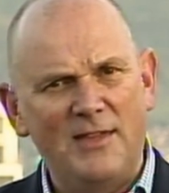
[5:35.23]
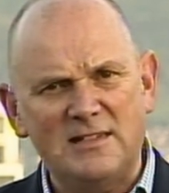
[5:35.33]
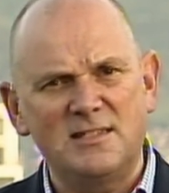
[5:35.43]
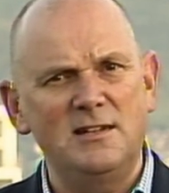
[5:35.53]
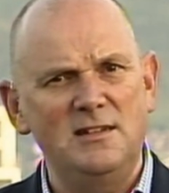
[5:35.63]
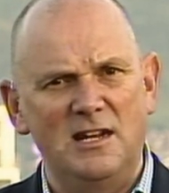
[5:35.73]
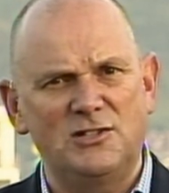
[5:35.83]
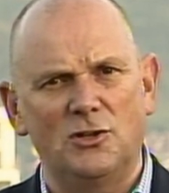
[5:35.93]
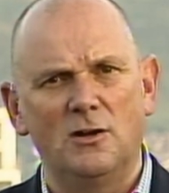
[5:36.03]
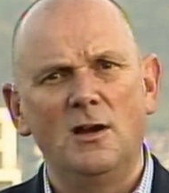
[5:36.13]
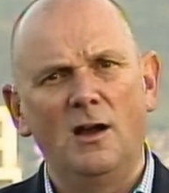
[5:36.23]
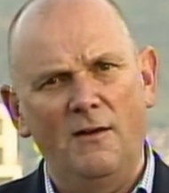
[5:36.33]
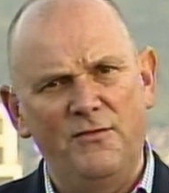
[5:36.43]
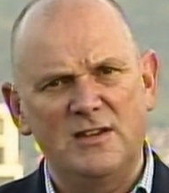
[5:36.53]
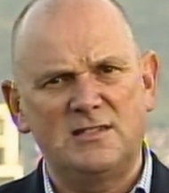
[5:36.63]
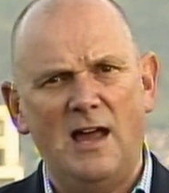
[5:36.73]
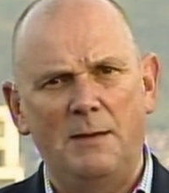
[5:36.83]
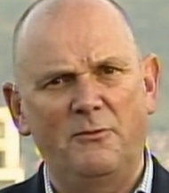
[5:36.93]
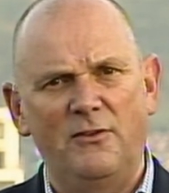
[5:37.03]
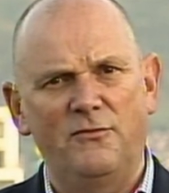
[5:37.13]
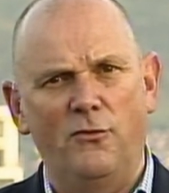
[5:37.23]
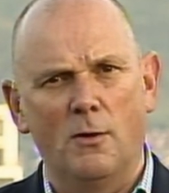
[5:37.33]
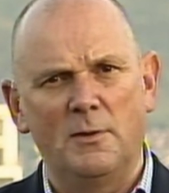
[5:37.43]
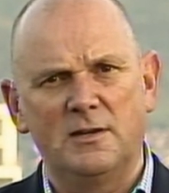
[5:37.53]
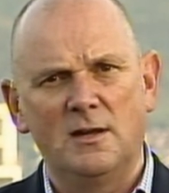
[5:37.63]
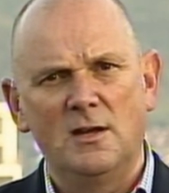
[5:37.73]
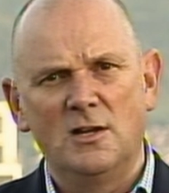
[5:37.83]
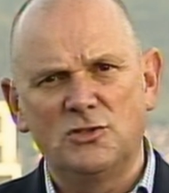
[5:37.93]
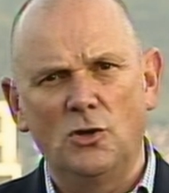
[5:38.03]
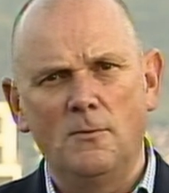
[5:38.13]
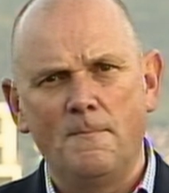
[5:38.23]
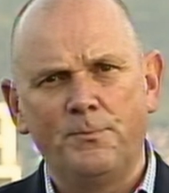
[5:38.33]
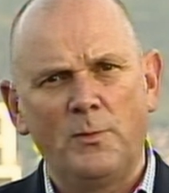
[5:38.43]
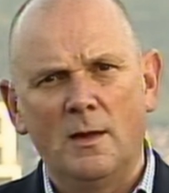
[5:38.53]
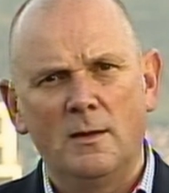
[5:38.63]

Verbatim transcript: That's the nature of this type of informant. Okay.